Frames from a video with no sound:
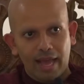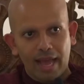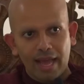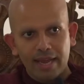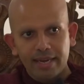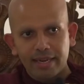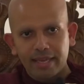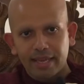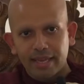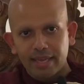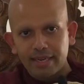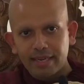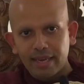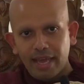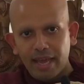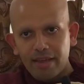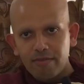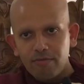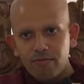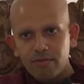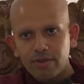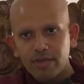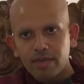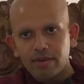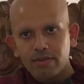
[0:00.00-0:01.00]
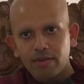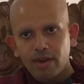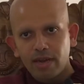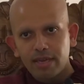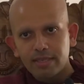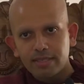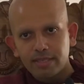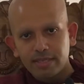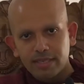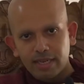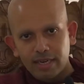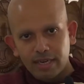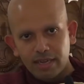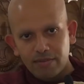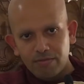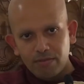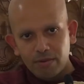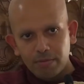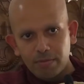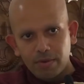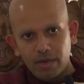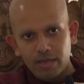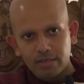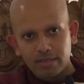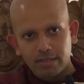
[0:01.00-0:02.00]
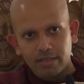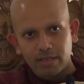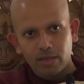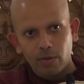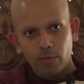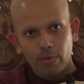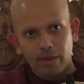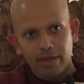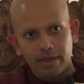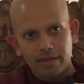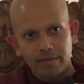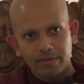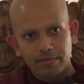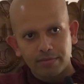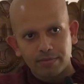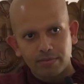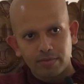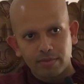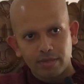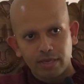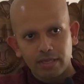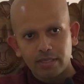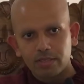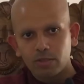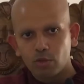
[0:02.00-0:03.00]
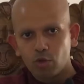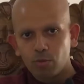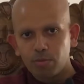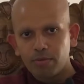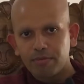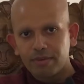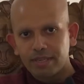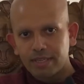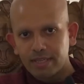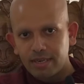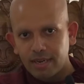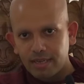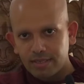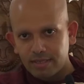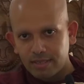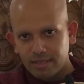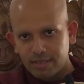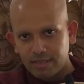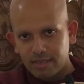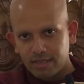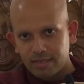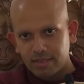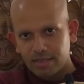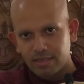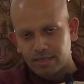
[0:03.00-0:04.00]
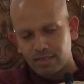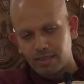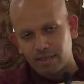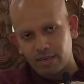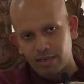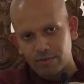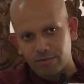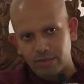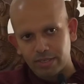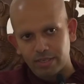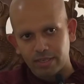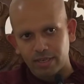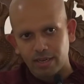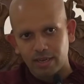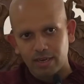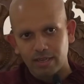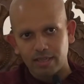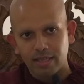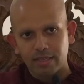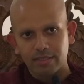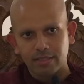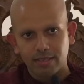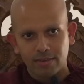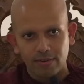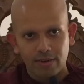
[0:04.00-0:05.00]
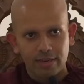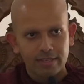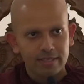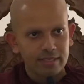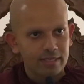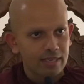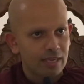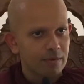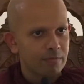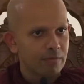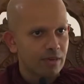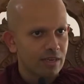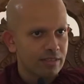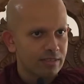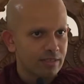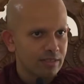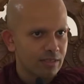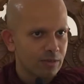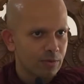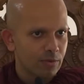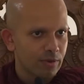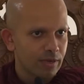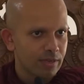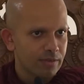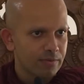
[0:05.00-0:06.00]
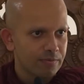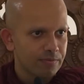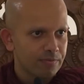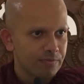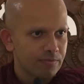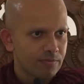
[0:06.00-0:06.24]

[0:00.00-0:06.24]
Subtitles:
And in every arising and every passing away, it's Rupa Vedana Sanya Sankara Vijnana that's arising and passing away.